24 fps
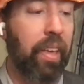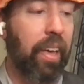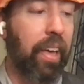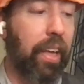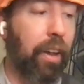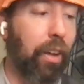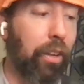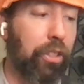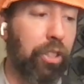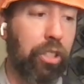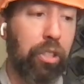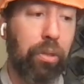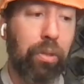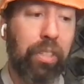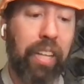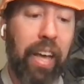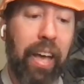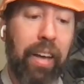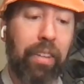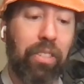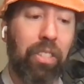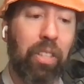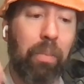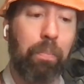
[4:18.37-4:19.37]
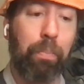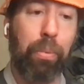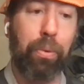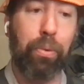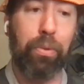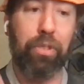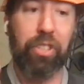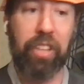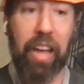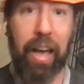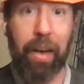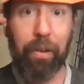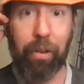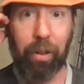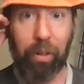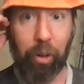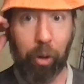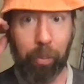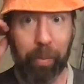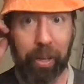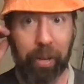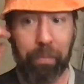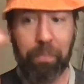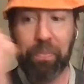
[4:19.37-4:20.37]
It also takes the booze down a
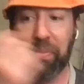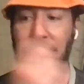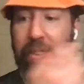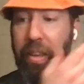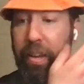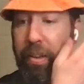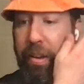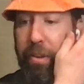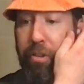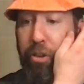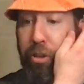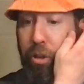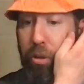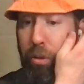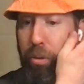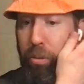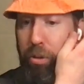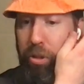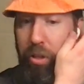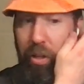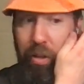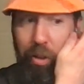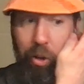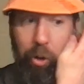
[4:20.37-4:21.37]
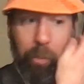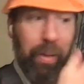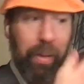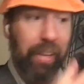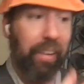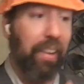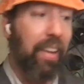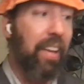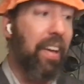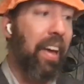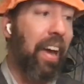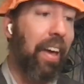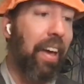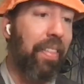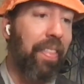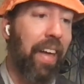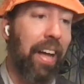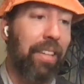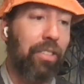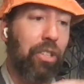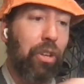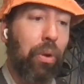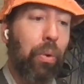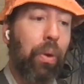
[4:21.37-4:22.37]
little bit. It dilutes it a little bit. And
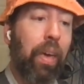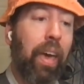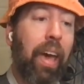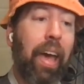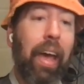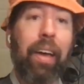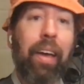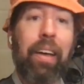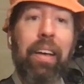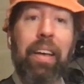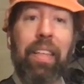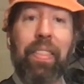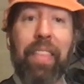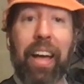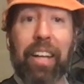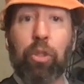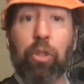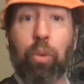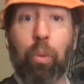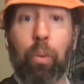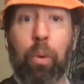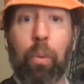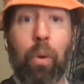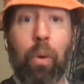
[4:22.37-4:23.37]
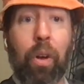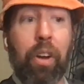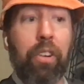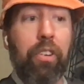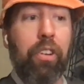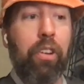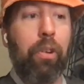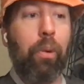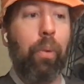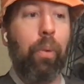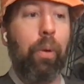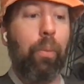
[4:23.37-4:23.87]
that's okay. That's what we want to do.